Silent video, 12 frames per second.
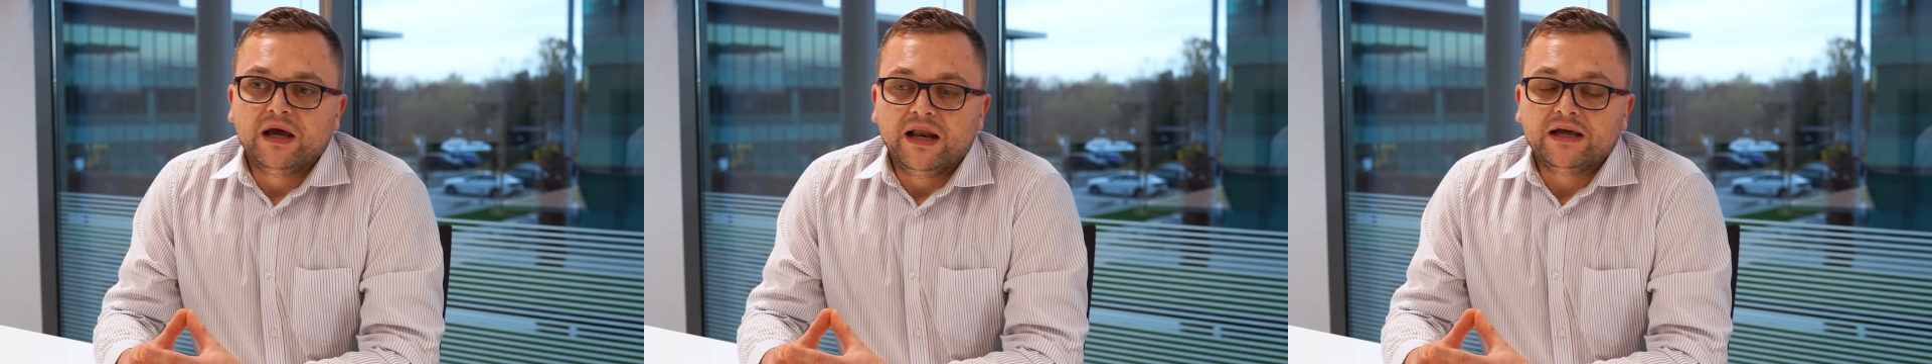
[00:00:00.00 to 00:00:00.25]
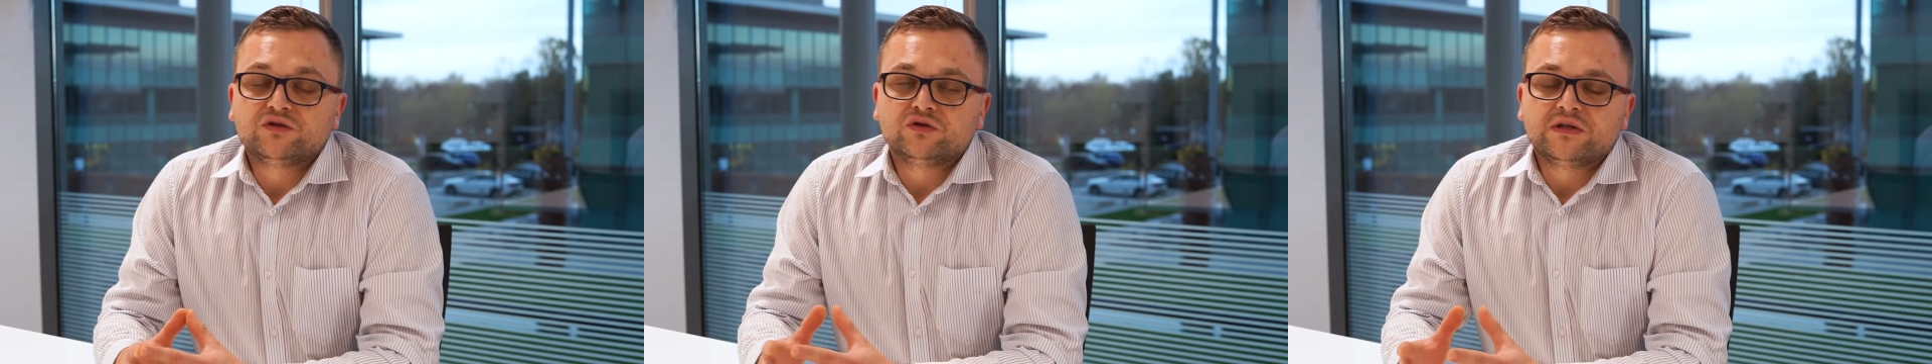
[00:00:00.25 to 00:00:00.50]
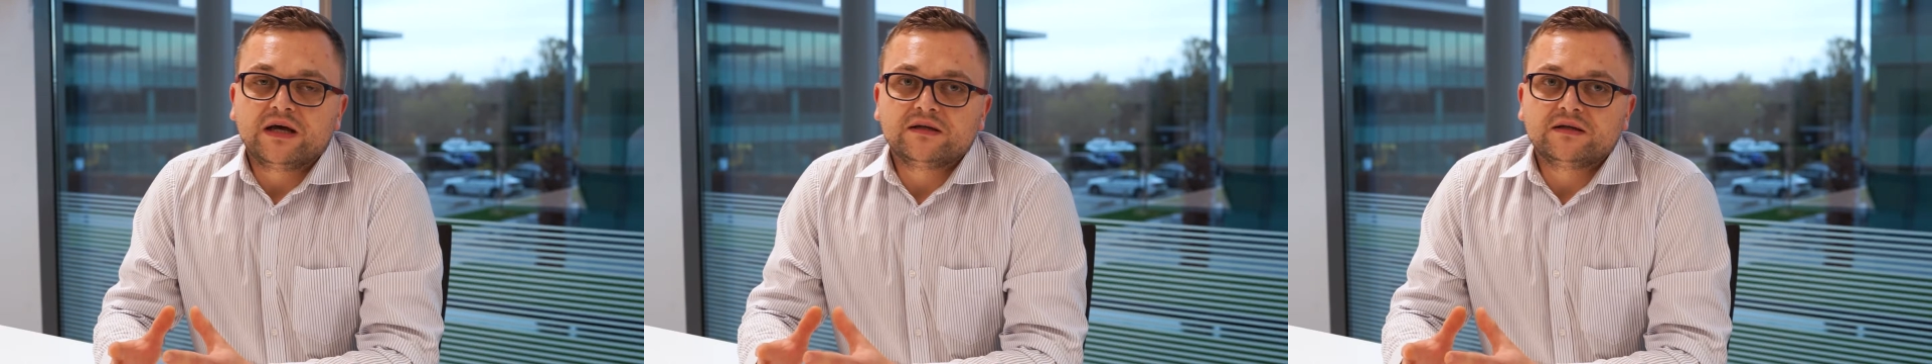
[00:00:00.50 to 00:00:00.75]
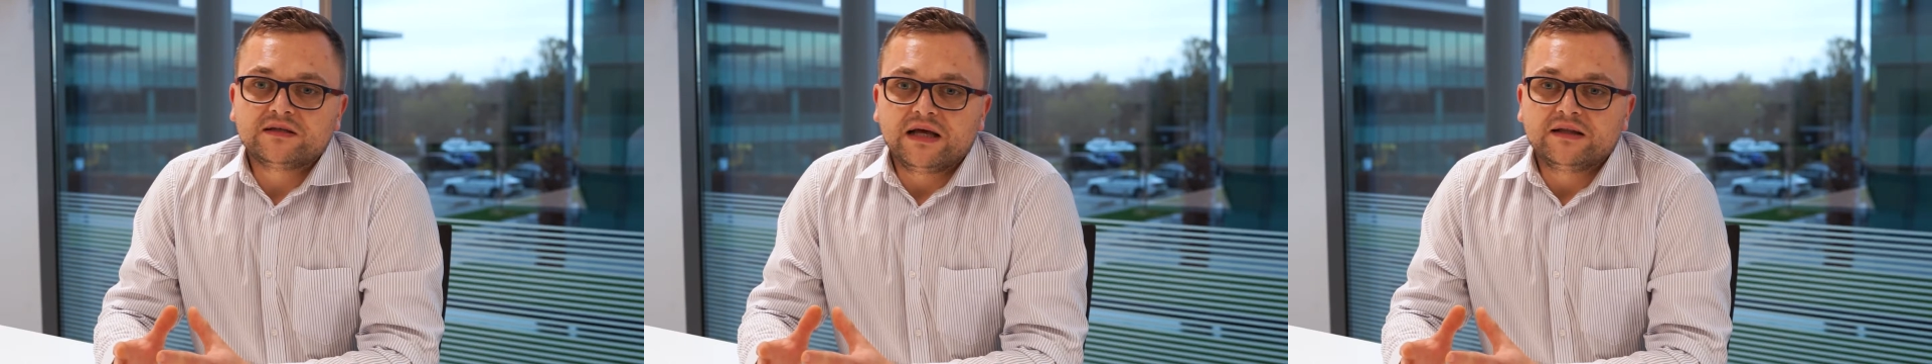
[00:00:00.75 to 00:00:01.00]

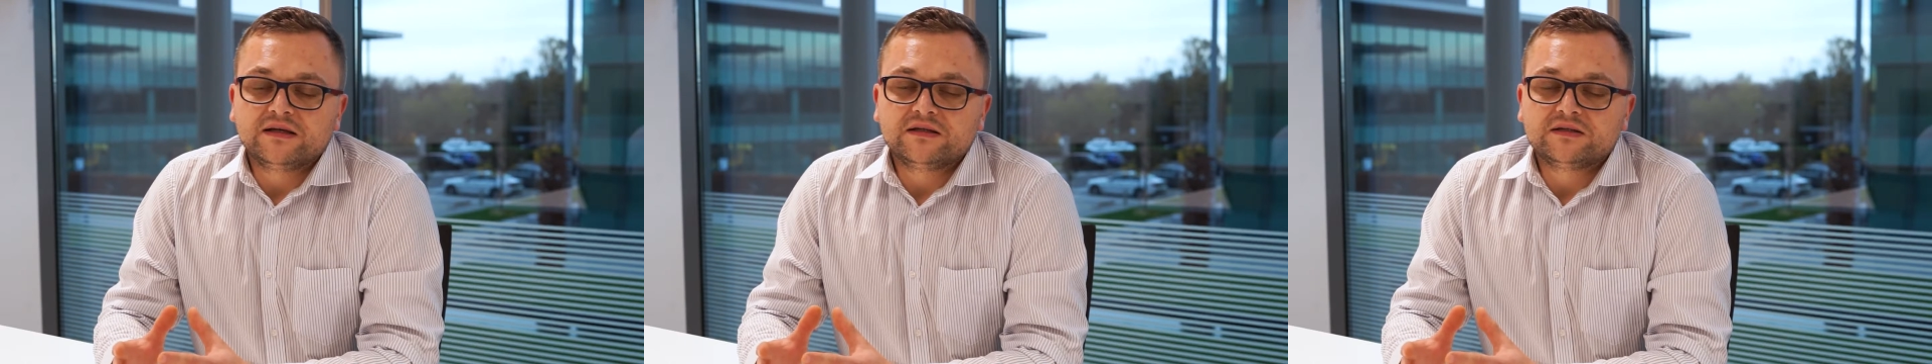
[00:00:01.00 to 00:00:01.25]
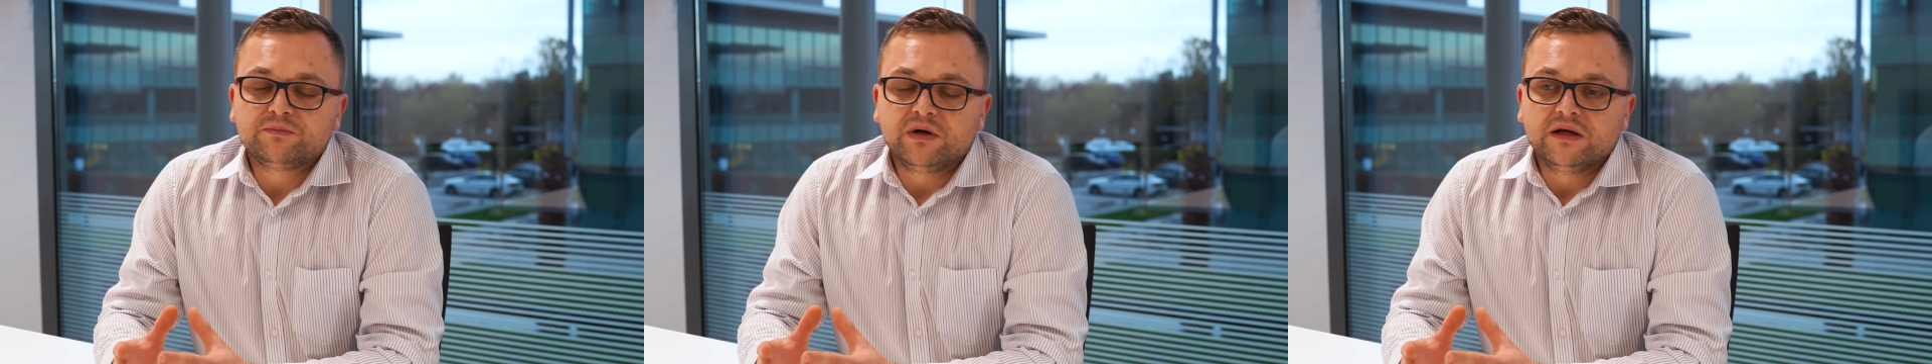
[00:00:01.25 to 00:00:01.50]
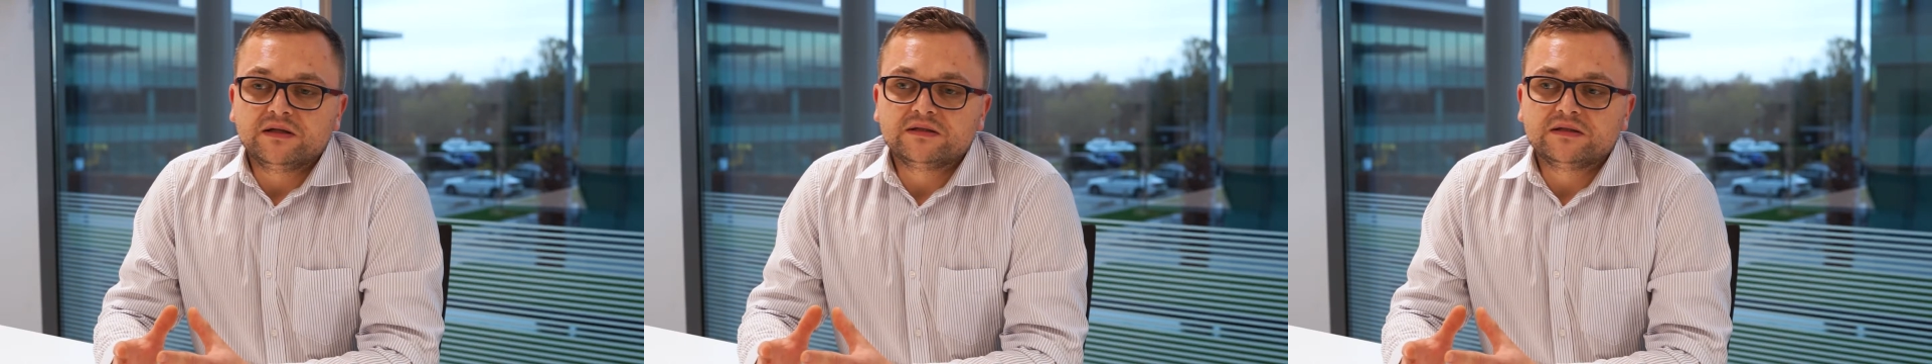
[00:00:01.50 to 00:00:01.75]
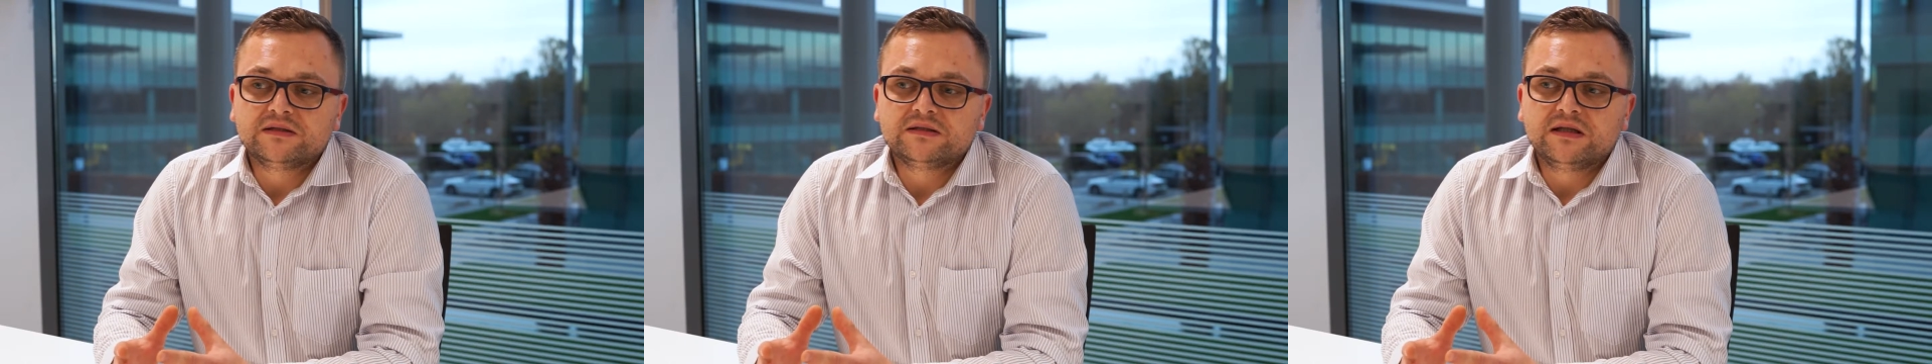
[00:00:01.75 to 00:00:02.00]
electrostatic spraying
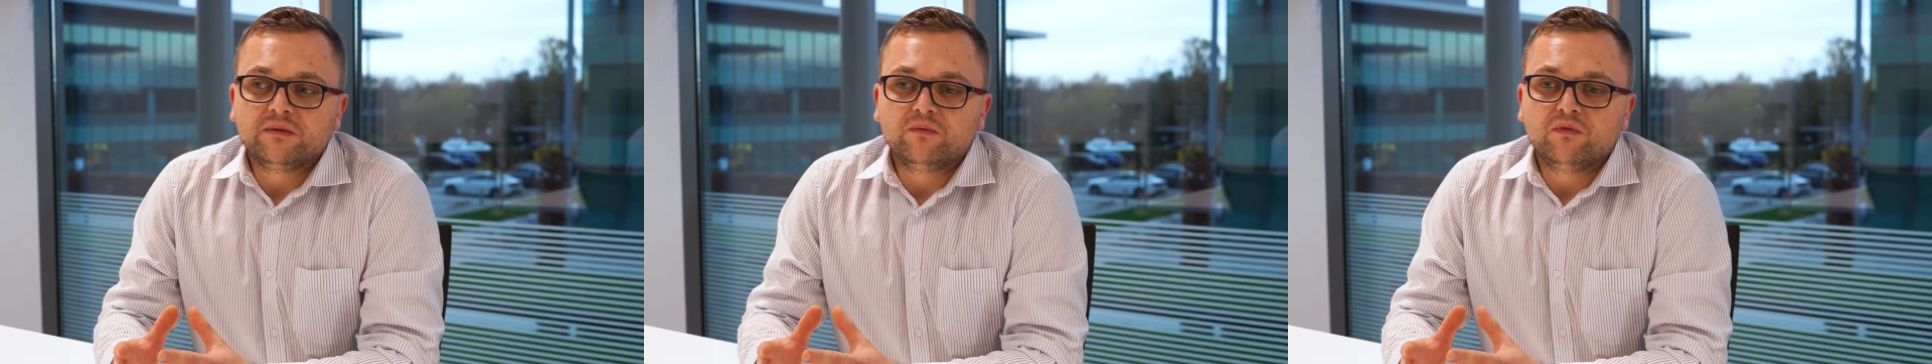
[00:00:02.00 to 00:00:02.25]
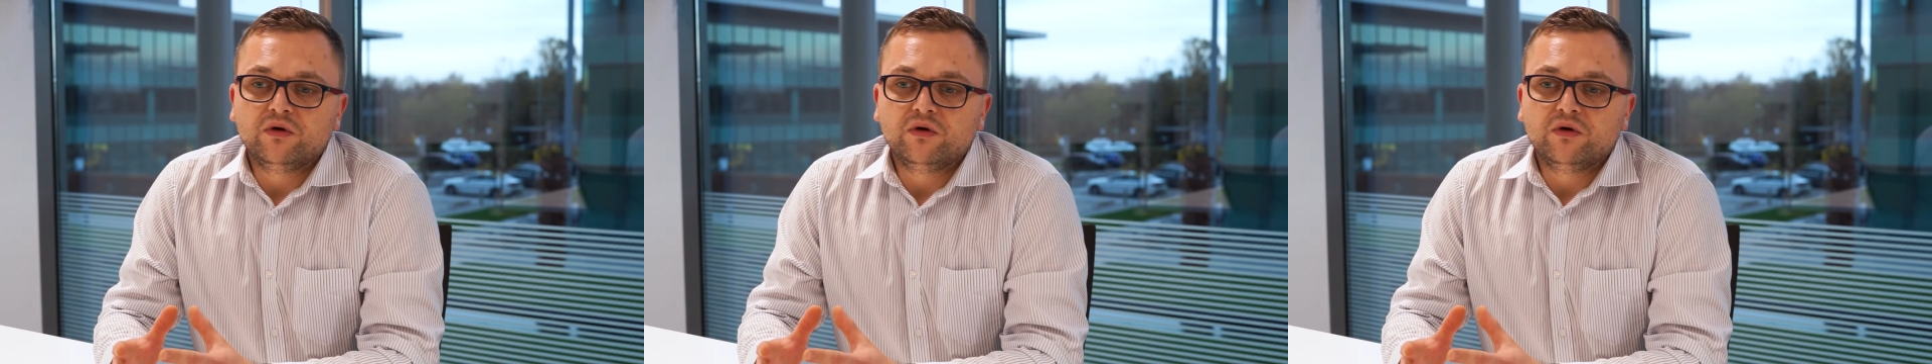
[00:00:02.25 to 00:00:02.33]
system,